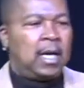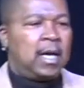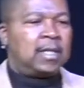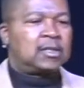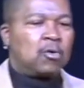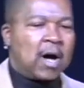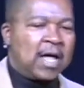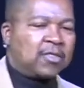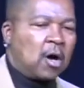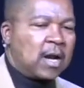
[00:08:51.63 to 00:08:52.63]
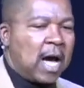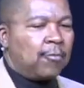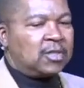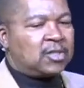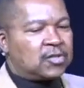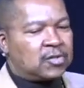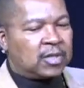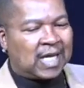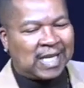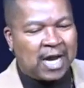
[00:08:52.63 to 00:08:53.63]
And so I thought I would
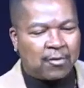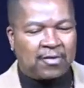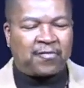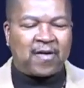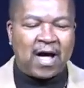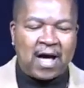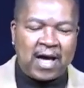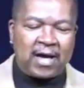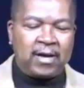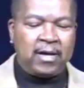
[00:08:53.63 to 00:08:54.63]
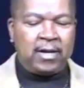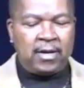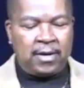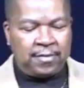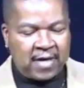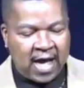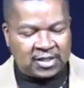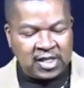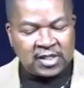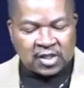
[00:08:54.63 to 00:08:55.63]
just clarify
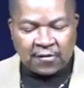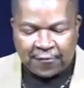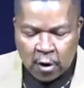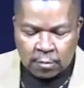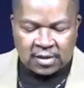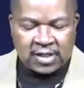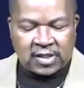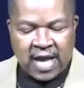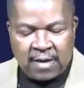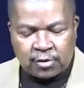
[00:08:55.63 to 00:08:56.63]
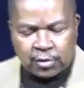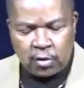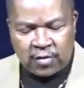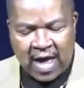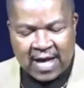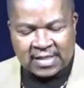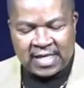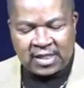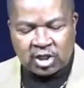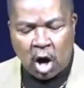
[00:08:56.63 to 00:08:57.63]
that. Jesus affirms the same truth as
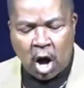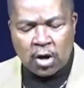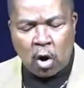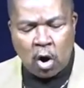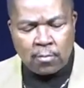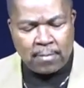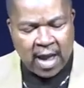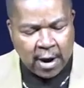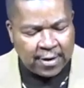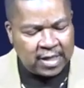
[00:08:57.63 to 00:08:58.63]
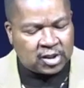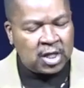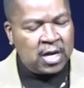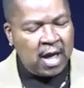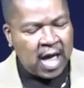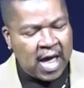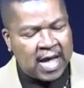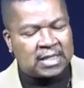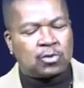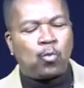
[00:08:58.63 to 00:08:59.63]
He taught on marriage
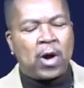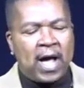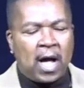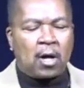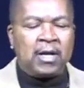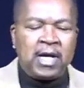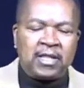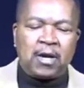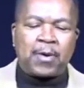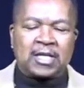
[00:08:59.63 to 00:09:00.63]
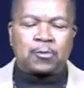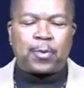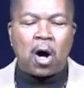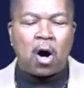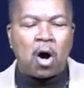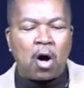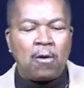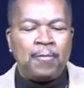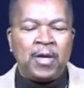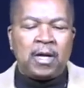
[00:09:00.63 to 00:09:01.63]
as well. The Apostle
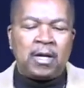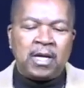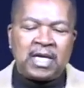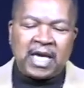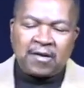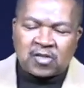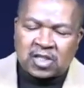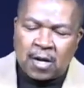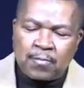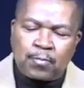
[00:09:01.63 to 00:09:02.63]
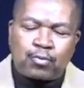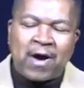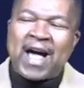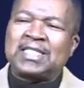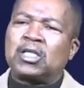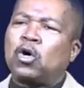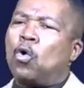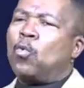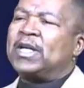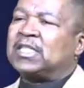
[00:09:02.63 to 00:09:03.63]
Paul, he gives some
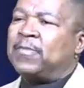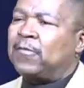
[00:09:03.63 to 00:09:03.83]
practical wisdom.